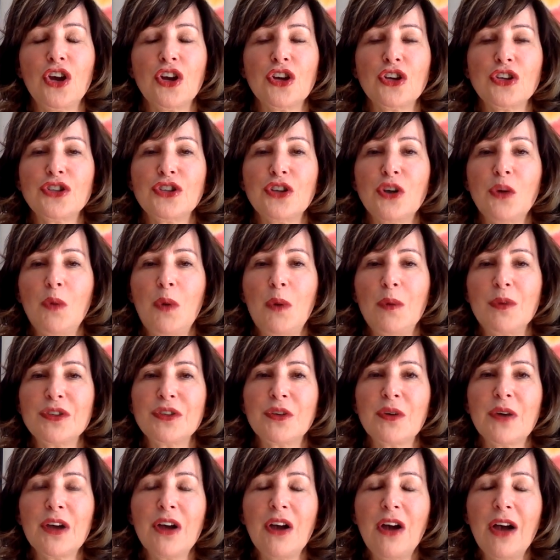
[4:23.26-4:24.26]
So what was
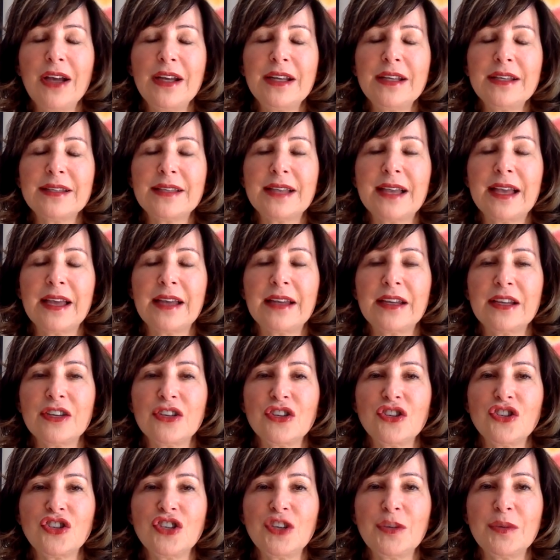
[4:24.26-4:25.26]
going on is that
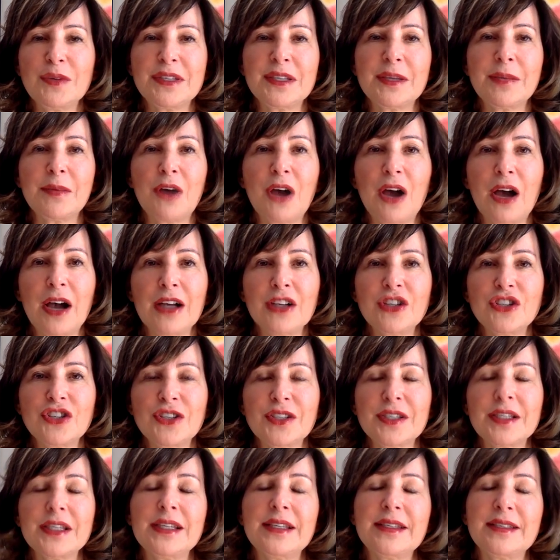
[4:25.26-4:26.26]
she was
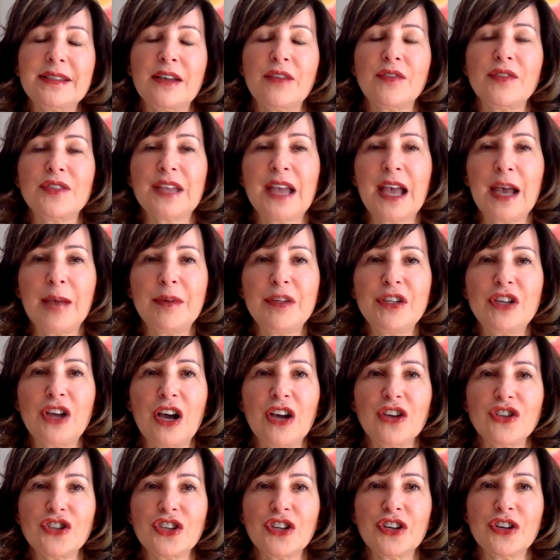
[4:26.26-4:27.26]
subconsciously
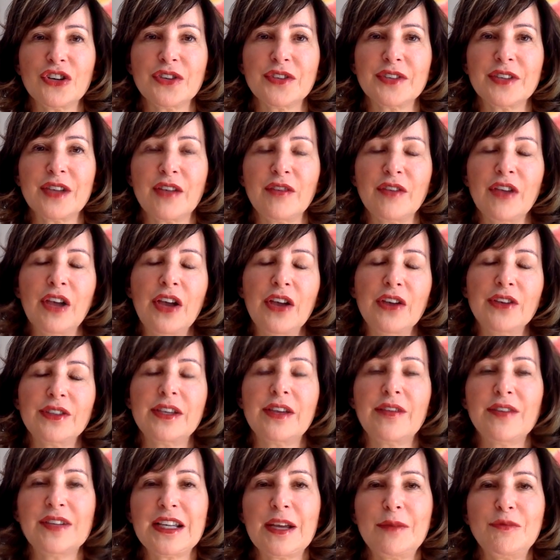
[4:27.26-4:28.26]
self-sabotaging herself. So
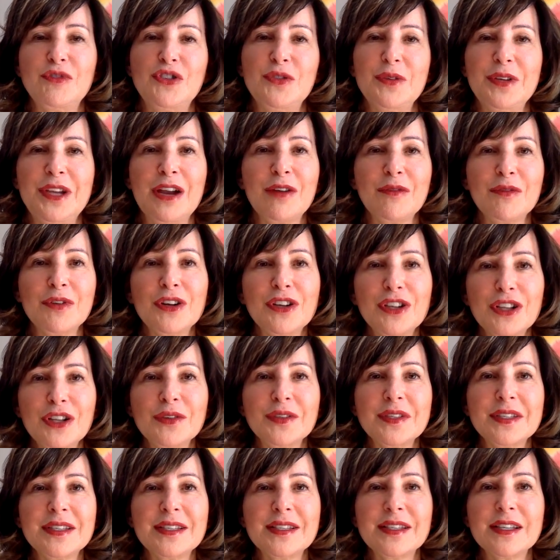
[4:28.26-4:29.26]
every time she would get real
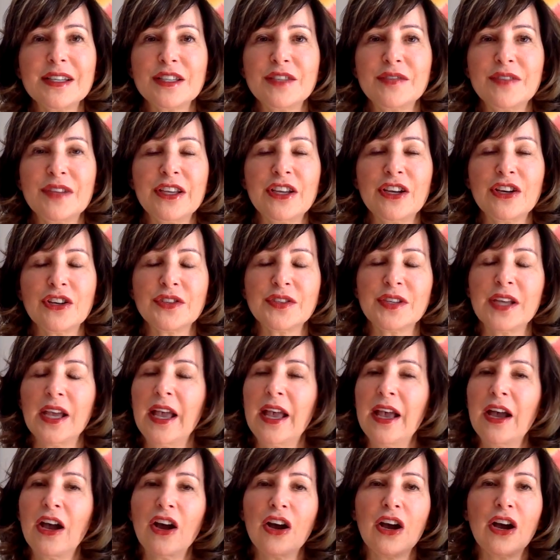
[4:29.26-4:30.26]
close to six figures,
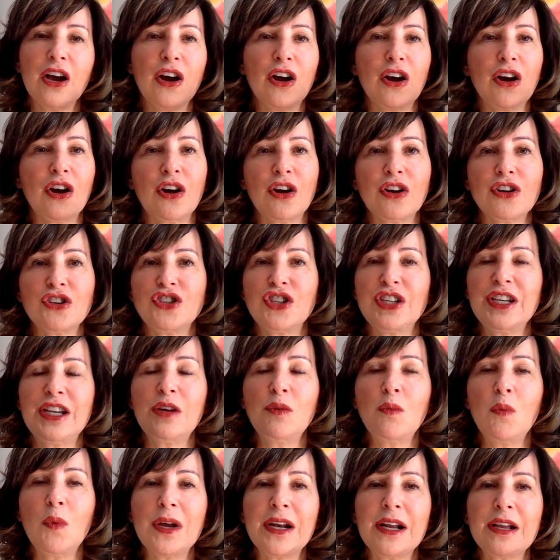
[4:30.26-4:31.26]
she
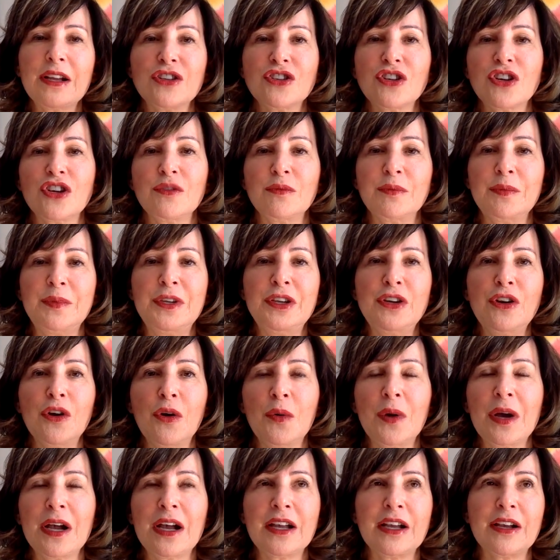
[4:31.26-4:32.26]
didn't want
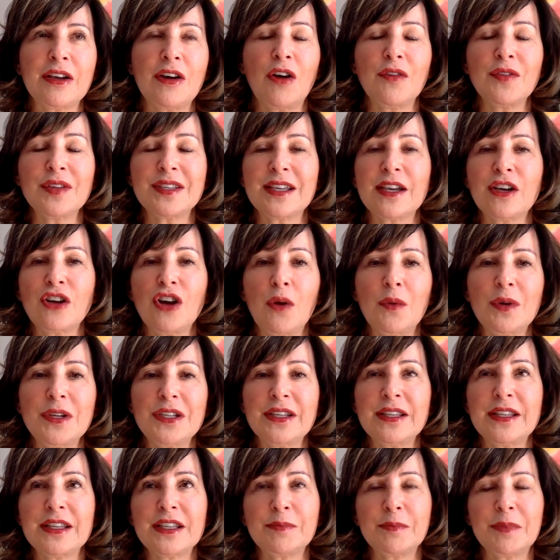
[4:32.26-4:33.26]
to, all of a sudden go
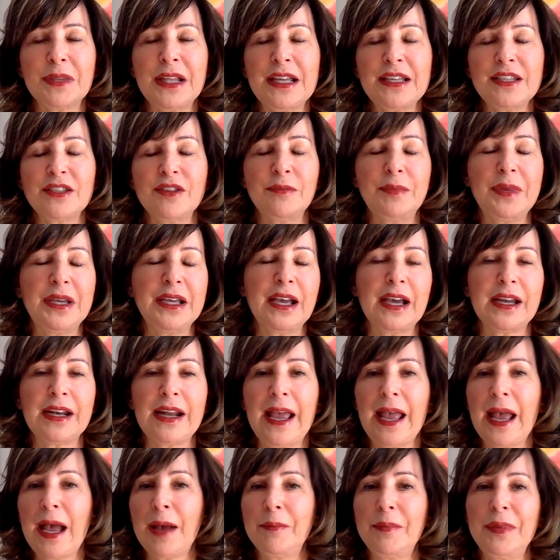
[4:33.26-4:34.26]
into this place of being
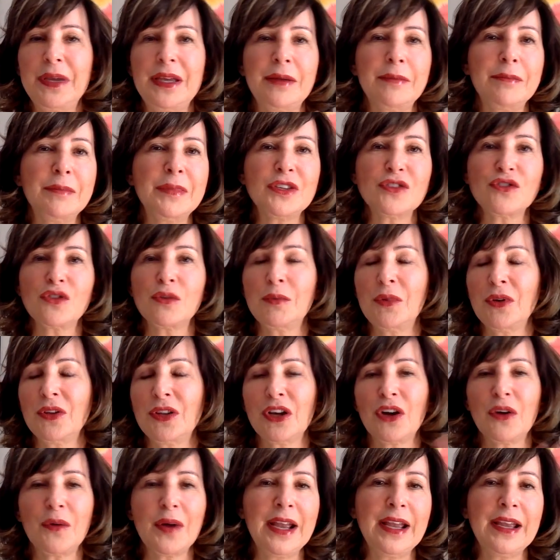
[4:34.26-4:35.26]
unhappy and miserable
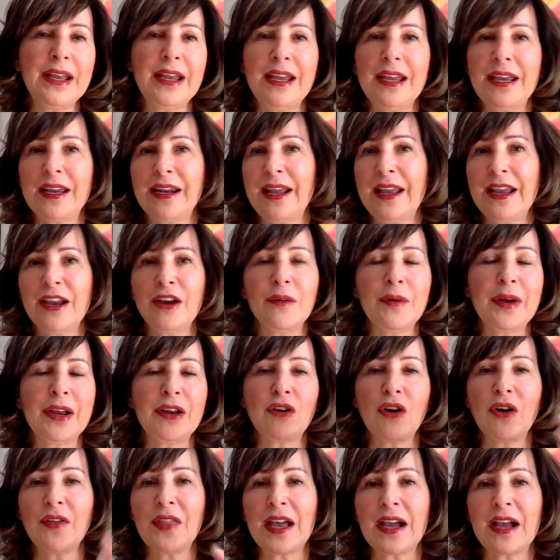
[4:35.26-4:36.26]
and cranky and angry
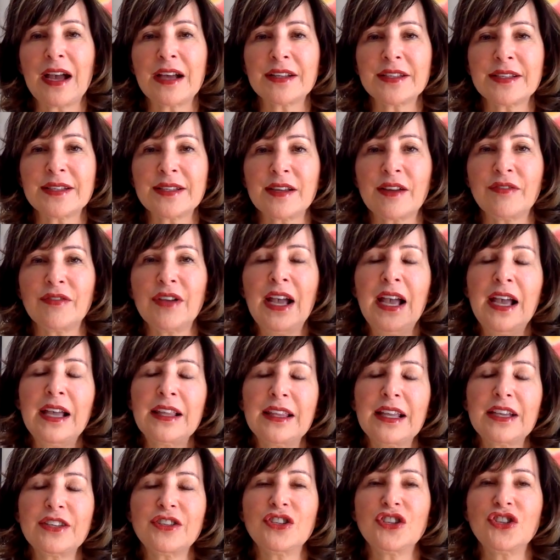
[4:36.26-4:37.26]
and all that kind of stuff,
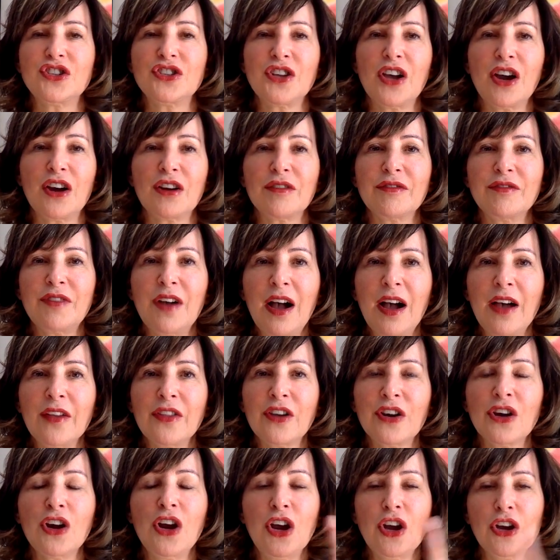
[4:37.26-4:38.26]
like she saw her
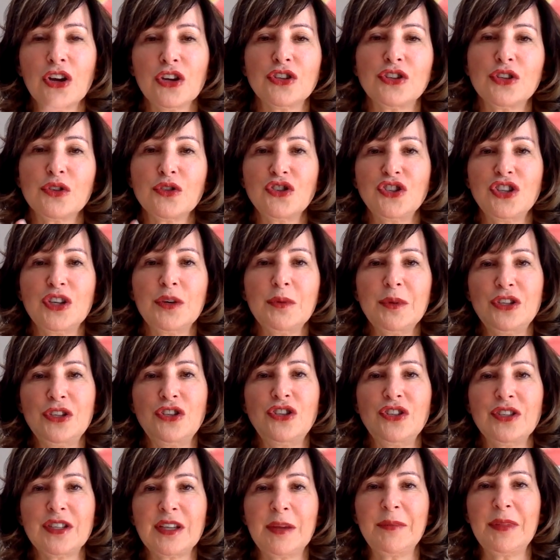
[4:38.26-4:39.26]
father. So
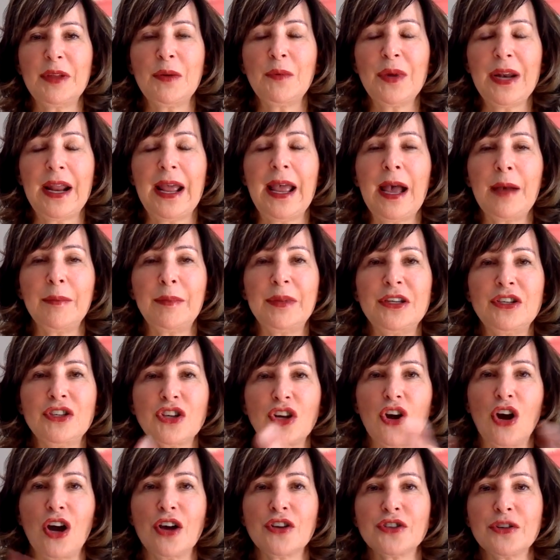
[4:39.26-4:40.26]
something would happen to
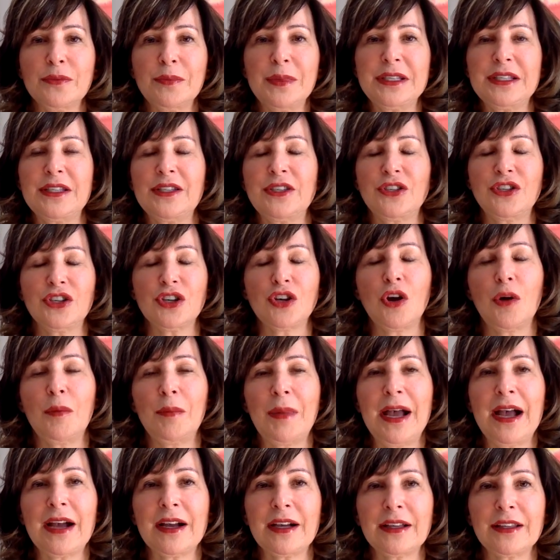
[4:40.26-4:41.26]
cause her business to go
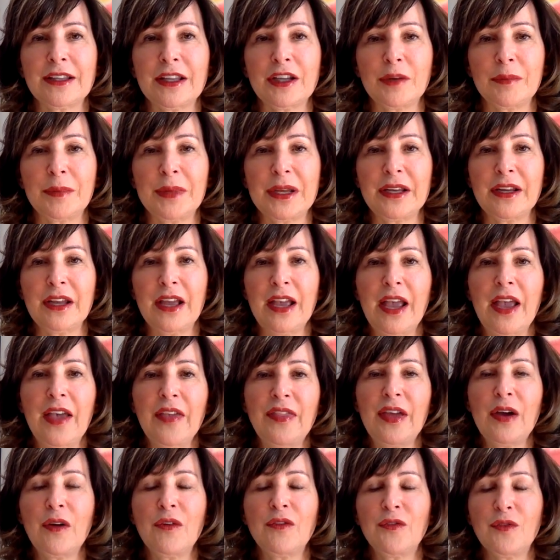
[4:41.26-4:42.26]
back a little bit.
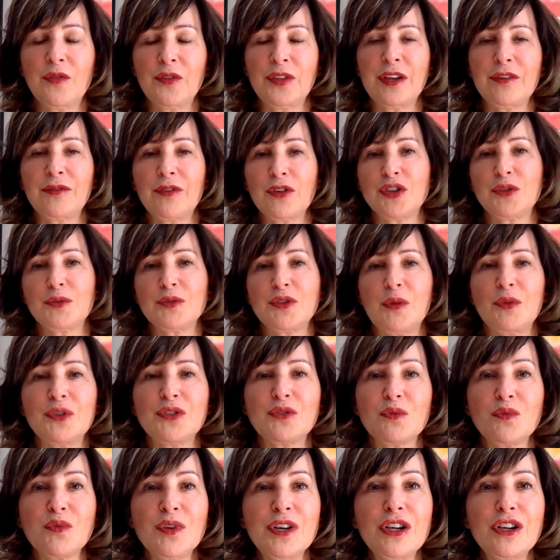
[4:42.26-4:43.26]
Therefore, she was always
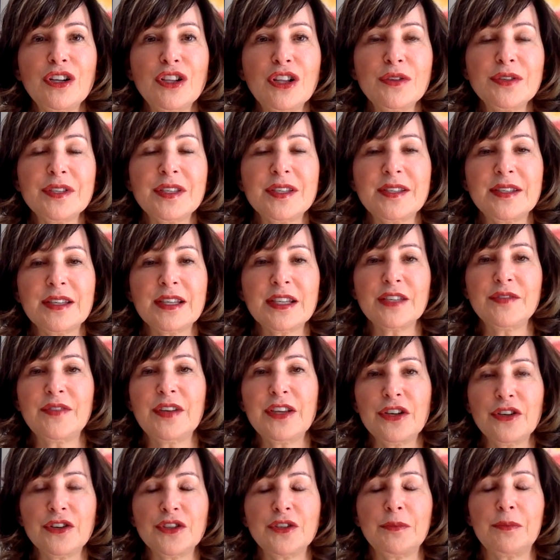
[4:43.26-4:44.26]
real close to six
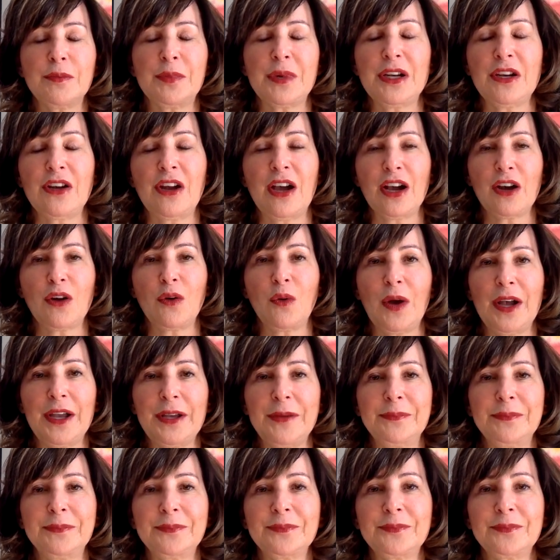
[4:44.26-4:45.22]
figures, but not quite.